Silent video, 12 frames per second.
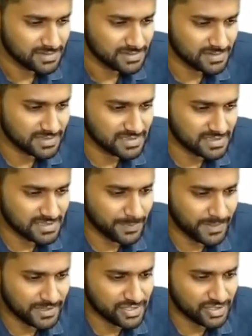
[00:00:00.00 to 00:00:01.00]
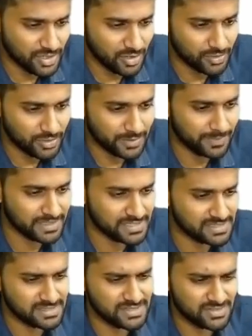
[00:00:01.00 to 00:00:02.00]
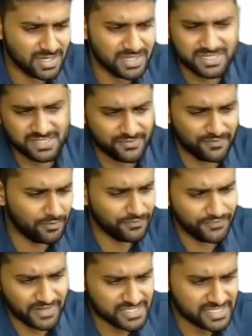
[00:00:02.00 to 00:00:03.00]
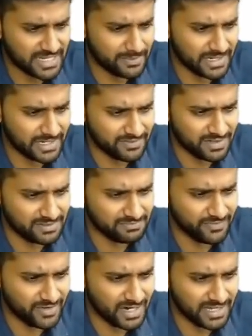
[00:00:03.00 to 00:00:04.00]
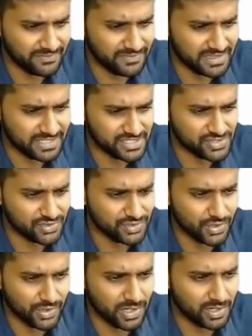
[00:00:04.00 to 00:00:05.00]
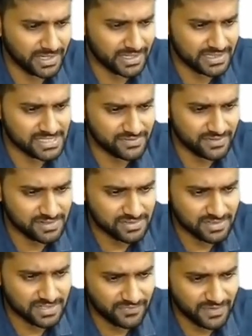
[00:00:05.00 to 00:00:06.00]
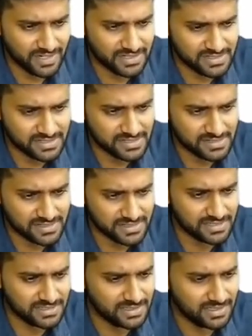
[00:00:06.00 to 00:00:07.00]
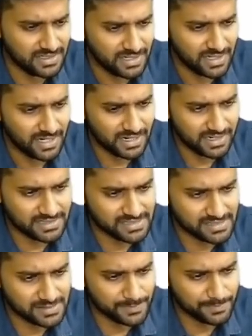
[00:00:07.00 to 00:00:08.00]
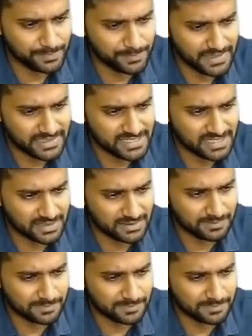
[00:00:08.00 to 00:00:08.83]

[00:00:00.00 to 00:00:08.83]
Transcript: So this is the picture you have to replace. So I just finish the remaining one. We are done with these two. You cannot take this one. So definitely this is here and this is pentagon.